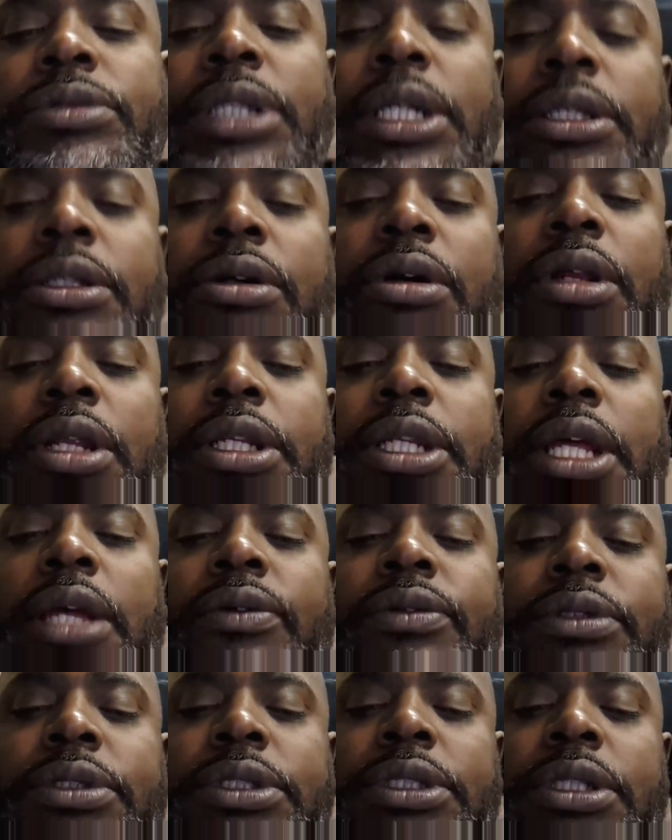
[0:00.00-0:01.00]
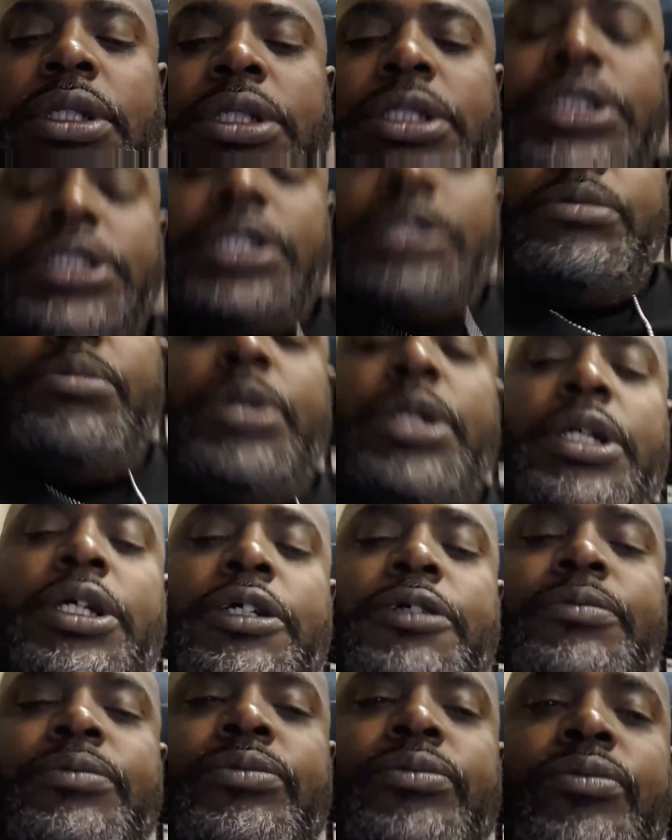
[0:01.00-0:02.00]
We at the Harley Davidson dealership,
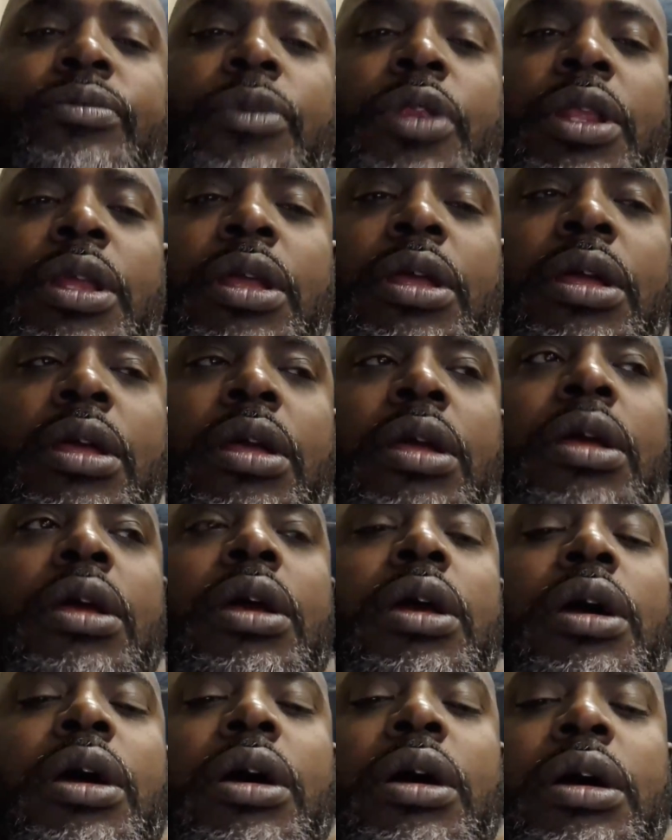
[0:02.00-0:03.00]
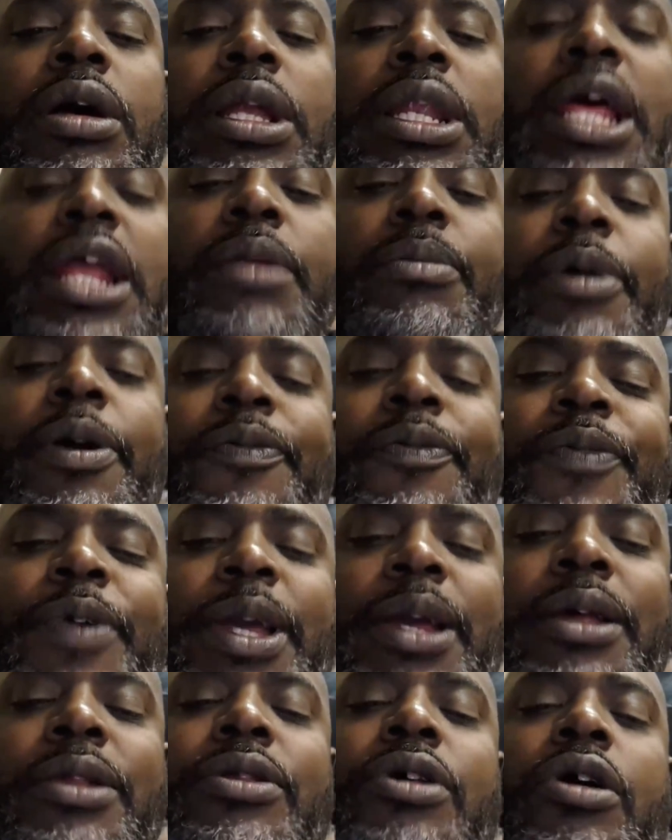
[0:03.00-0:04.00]
man. A lot of my
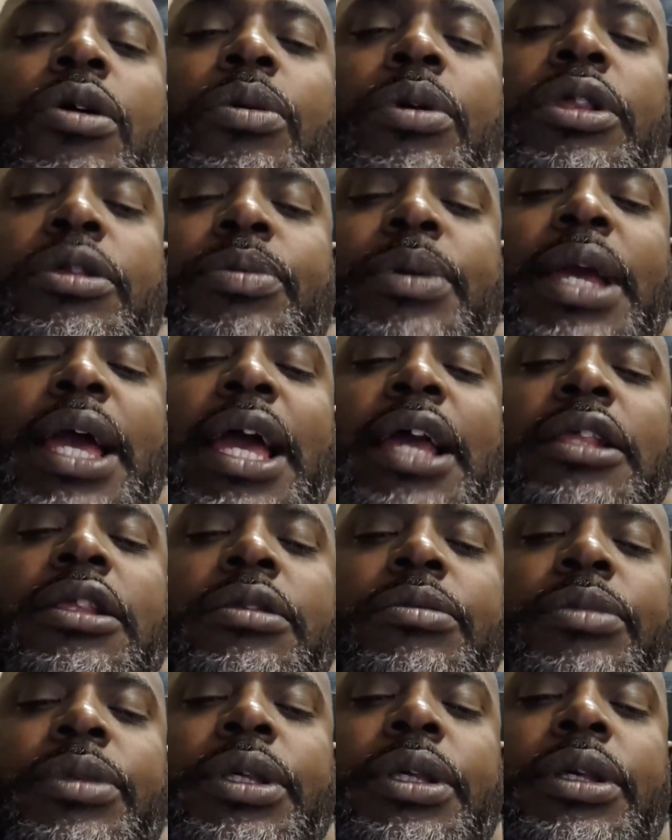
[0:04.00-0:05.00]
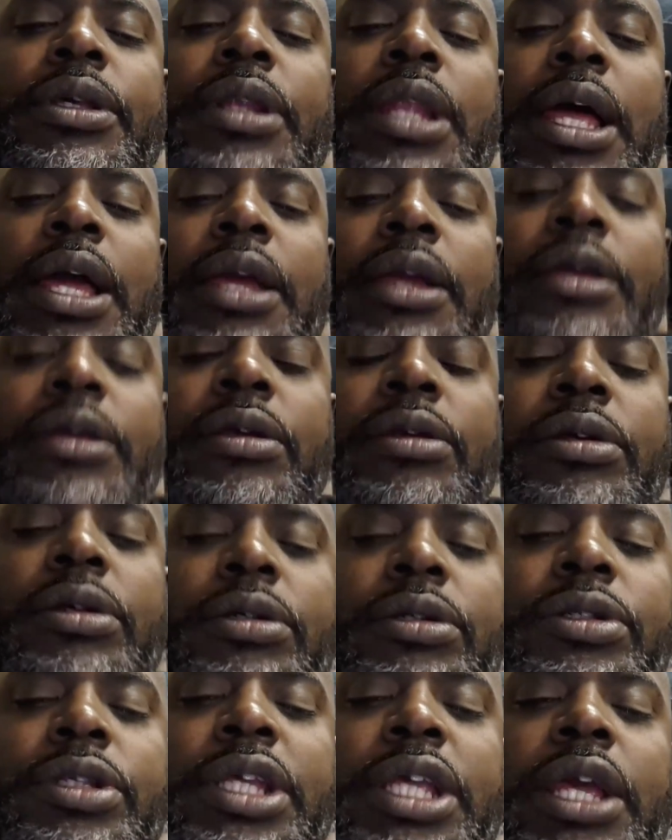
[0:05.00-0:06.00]
fans always be asking me like
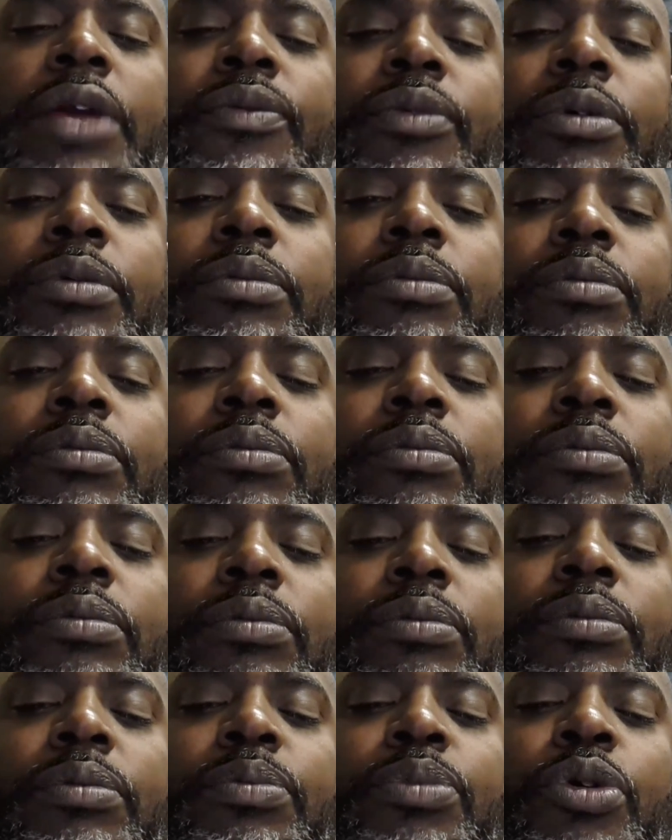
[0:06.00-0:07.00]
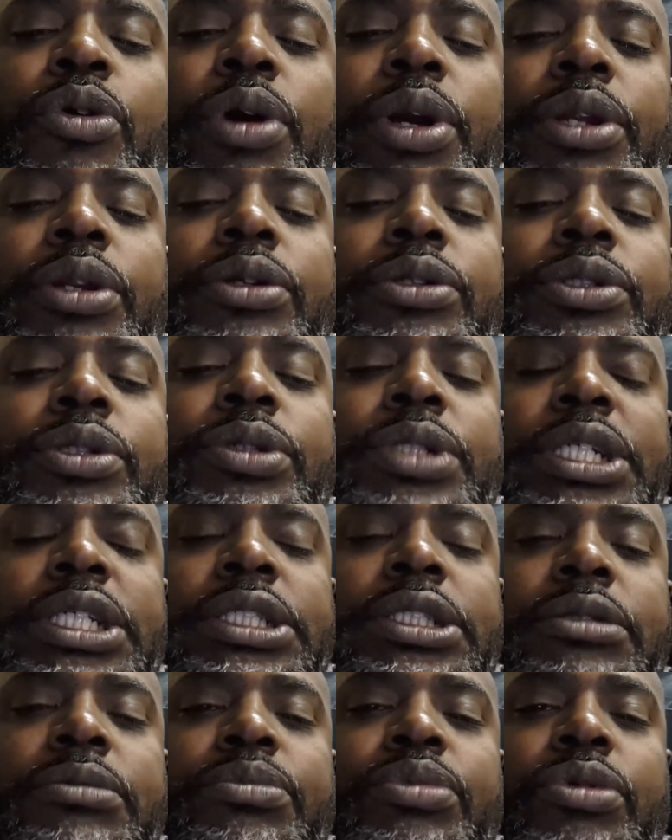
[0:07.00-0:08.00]
to give them pointers on
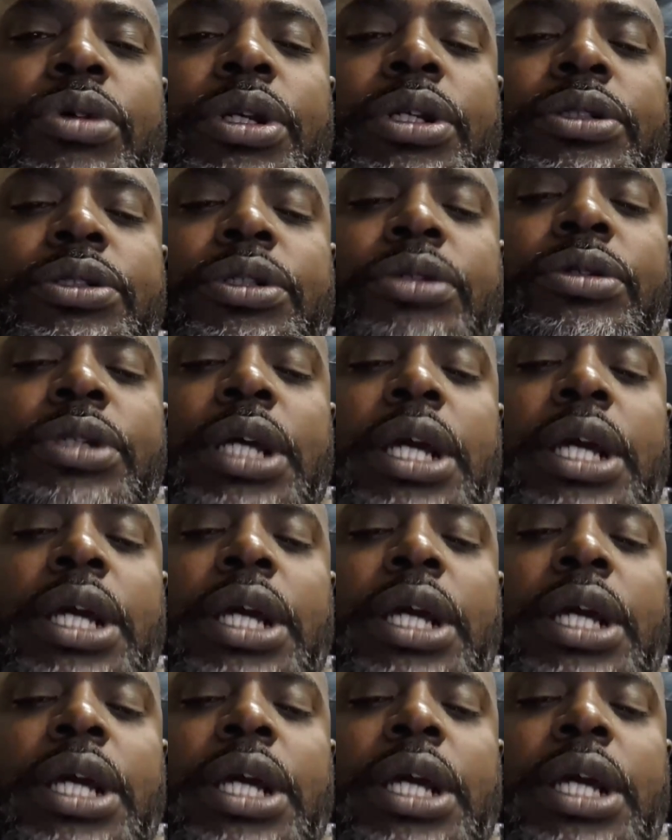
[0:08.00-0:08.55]
this and pointers